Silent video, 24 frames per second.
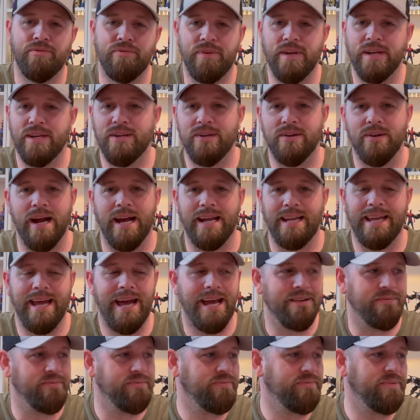figure, I got
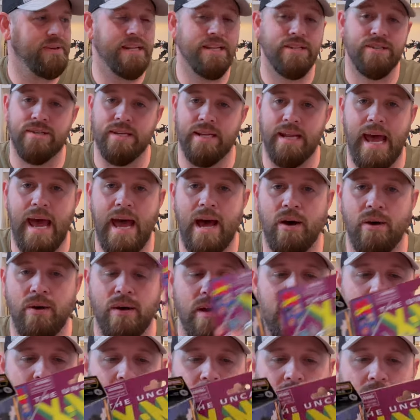to finish it out.
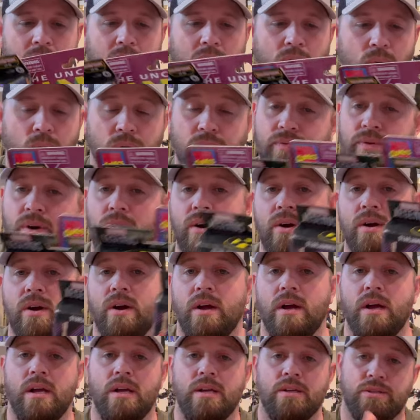Uh, one of our
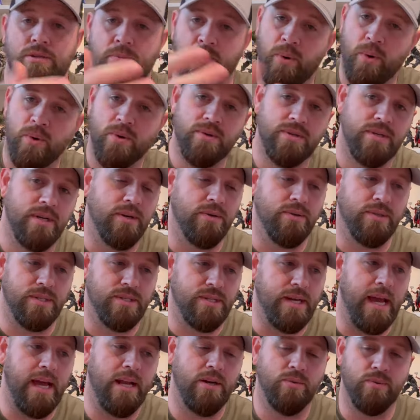supporters here on the
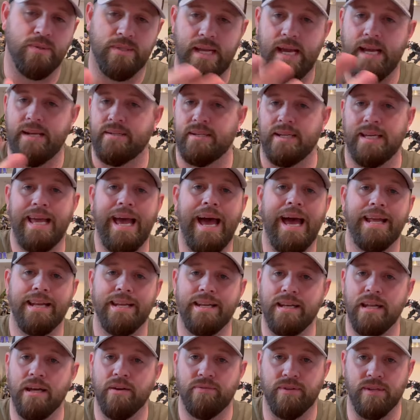channel was actually kind
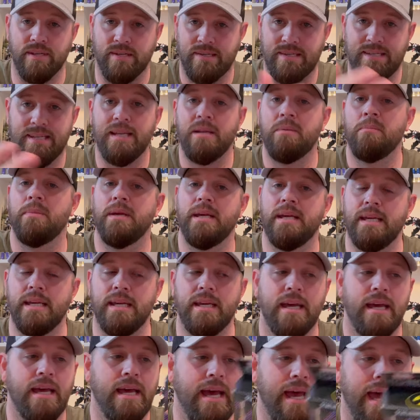enough to send
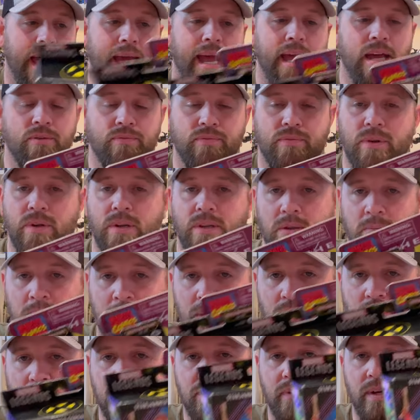me a handful of the
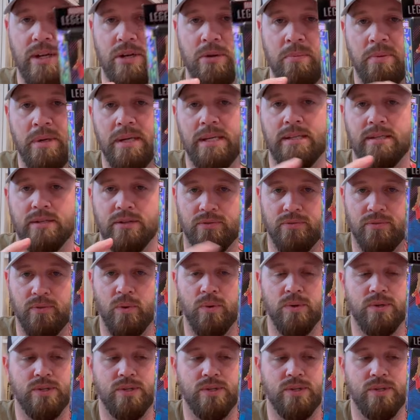Build-A-Figure pieces for